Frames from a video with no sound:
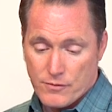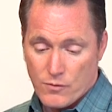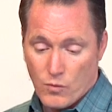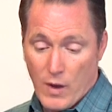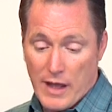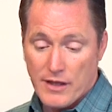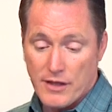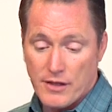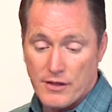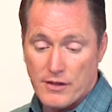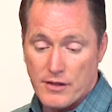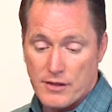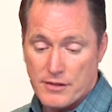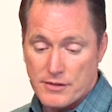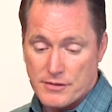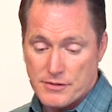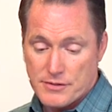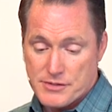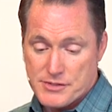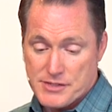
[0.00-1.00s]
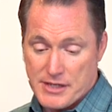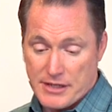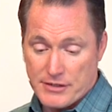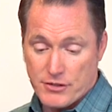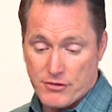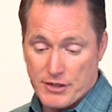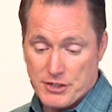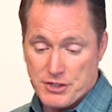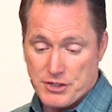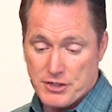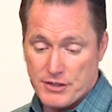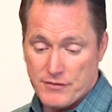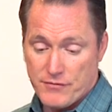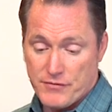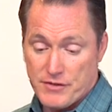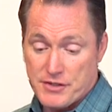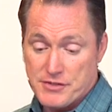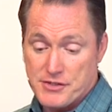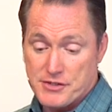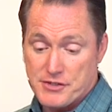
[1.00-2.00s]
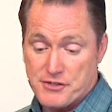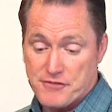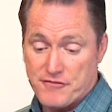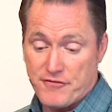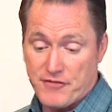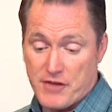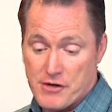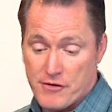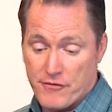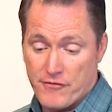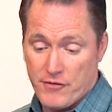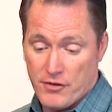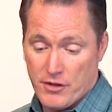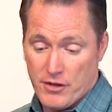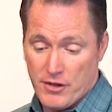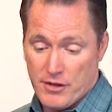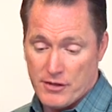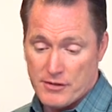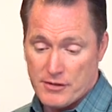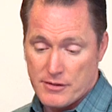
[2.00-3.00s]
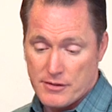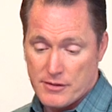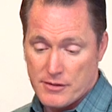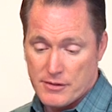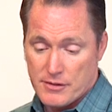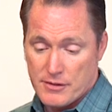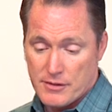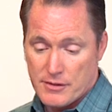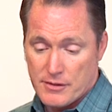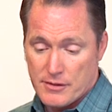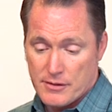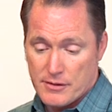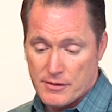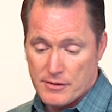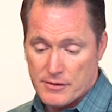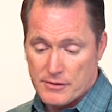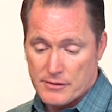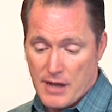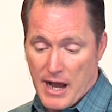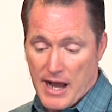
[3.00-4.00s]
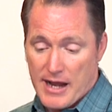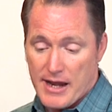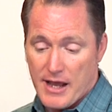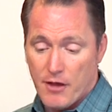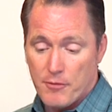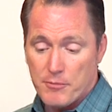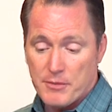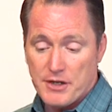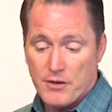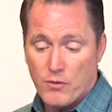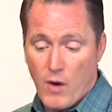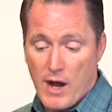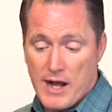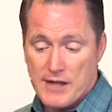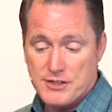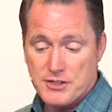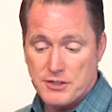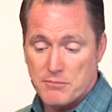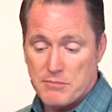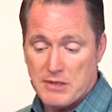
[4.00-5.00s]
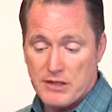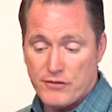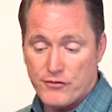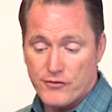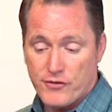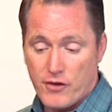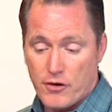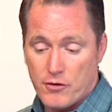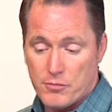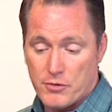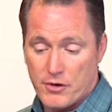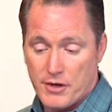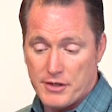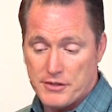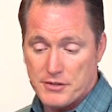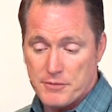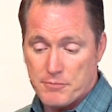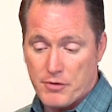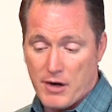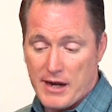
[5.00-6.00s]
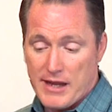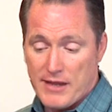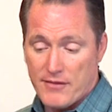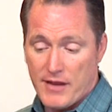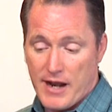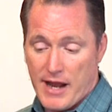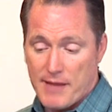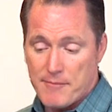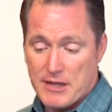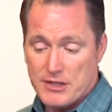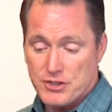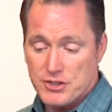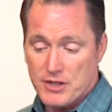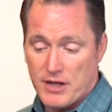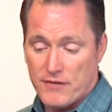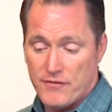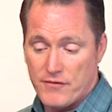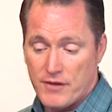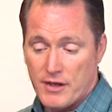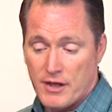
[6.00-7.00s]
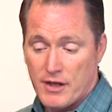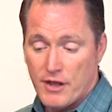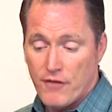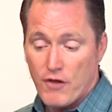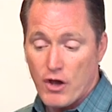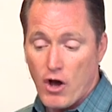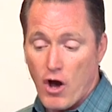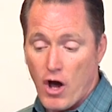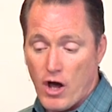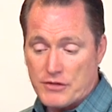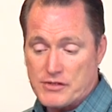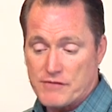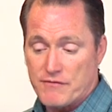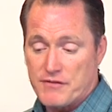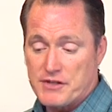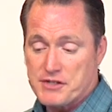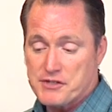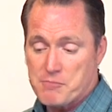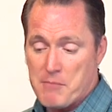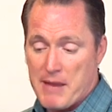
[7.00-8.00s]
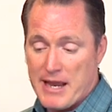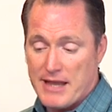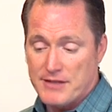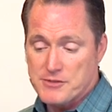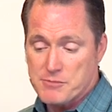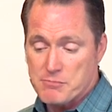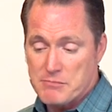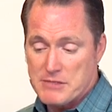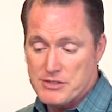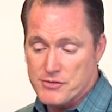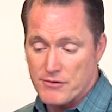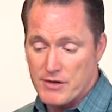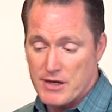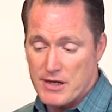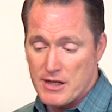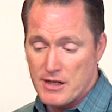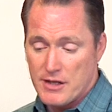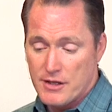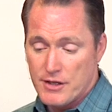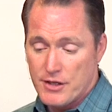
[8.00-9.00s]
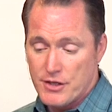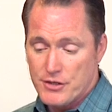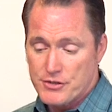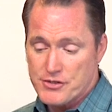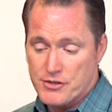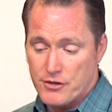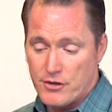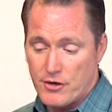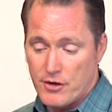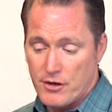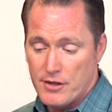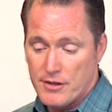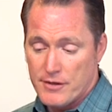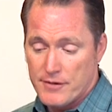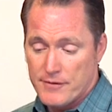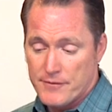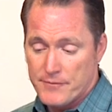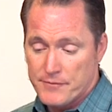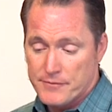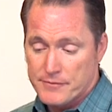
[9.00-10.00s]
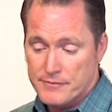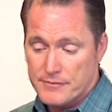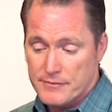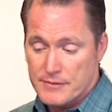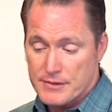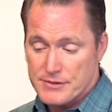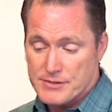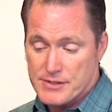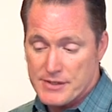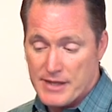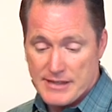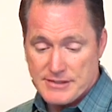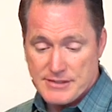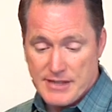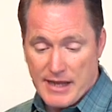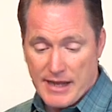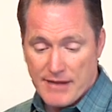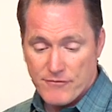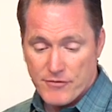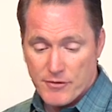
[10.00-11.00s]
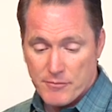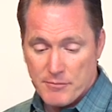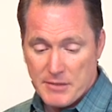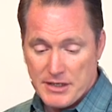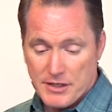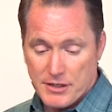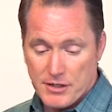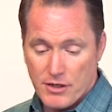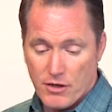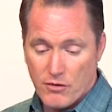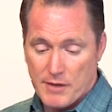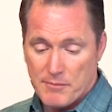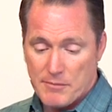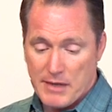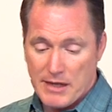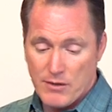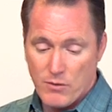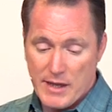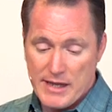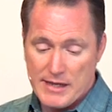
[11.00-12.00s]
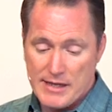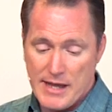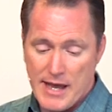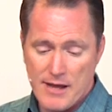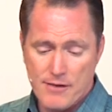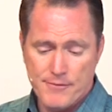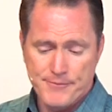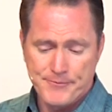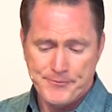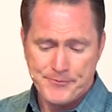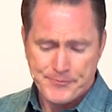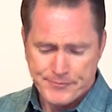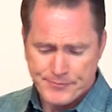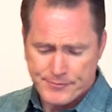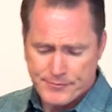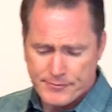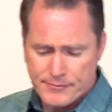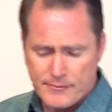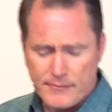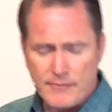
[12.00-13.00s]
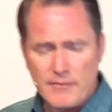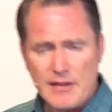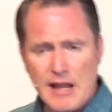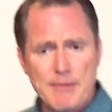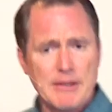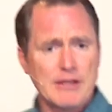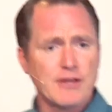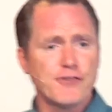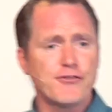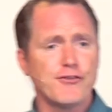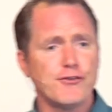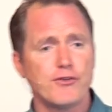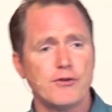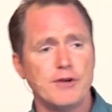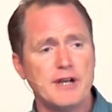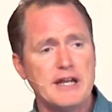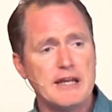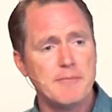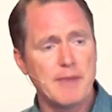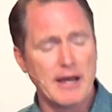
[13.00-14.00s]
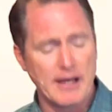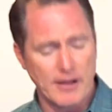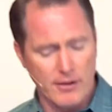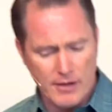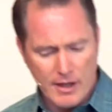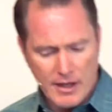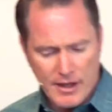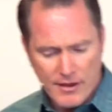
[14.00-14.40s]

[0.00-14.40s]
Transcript: "Well," said Christian. This is fearful. God, help me to watch and be sober and to pray that I may shun the cause of this man's misery. Sir, is it not time for me to go on my way now? And listen to an email